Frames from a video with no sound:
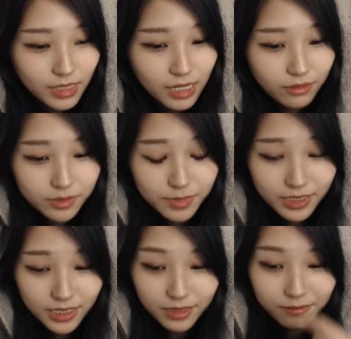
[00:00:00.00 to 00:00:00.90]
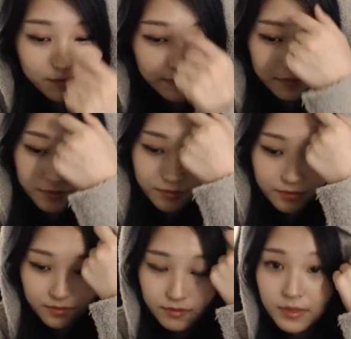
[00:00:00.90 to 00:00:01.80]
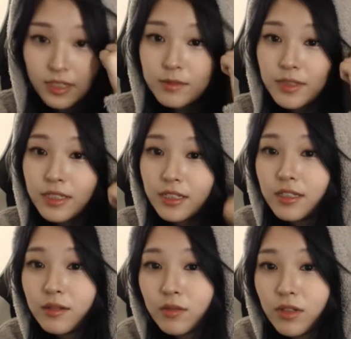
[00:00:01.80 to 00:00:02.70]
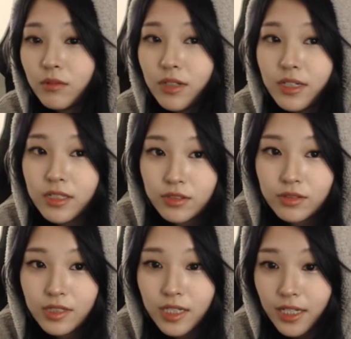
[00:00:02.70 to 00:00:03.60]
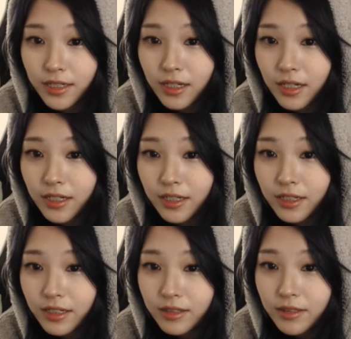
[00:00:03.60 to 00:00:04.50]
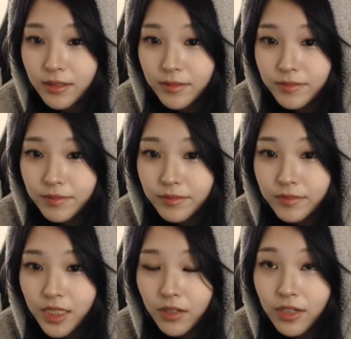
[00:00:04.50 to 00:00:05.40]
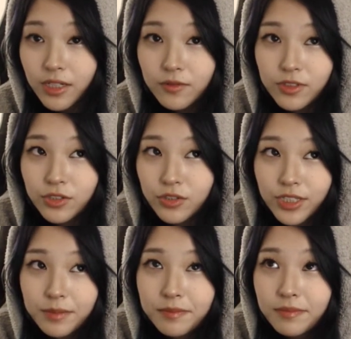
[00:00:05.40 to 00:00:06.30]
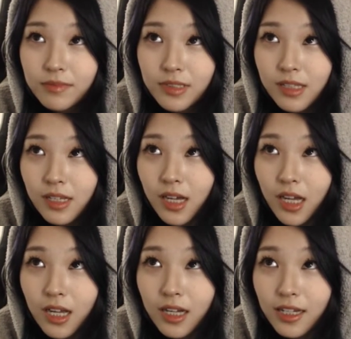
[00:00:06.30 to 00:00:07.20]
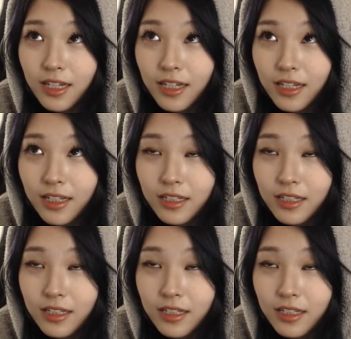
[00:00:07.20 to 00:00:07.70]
How was my day? It's been good. What did I do today? I got ready for stream. I